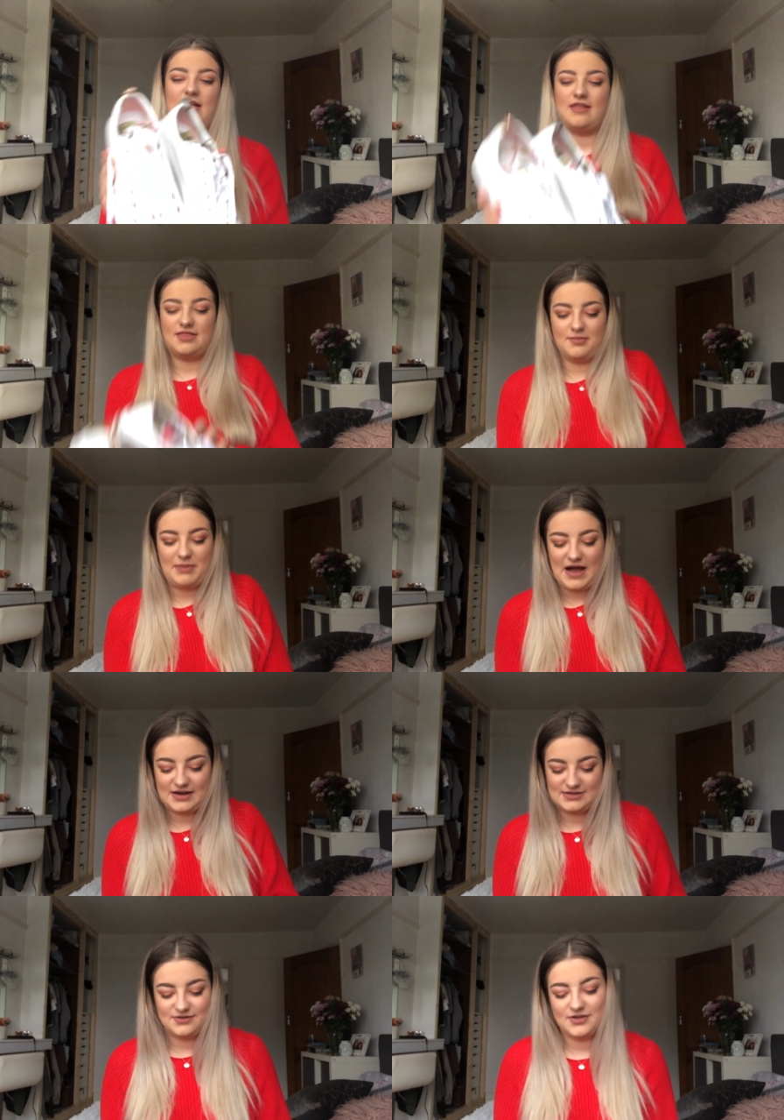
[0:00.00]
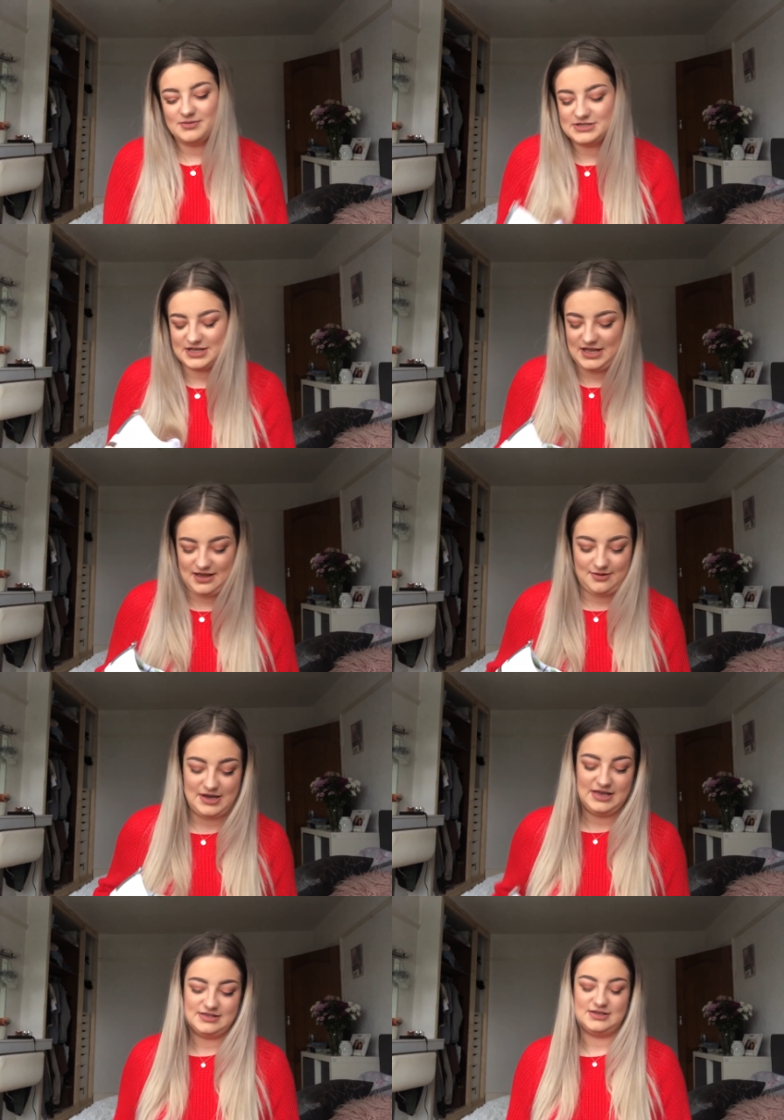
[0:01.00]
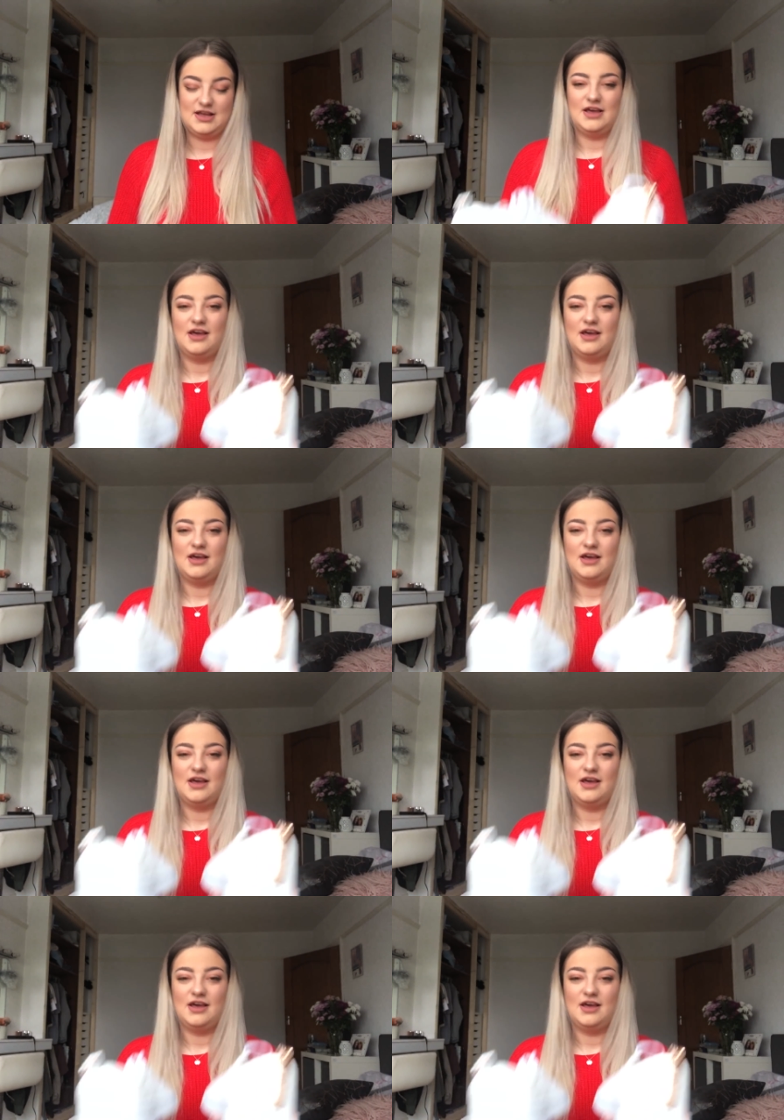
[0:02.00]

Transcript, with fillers: And then the backs of them is the cutest.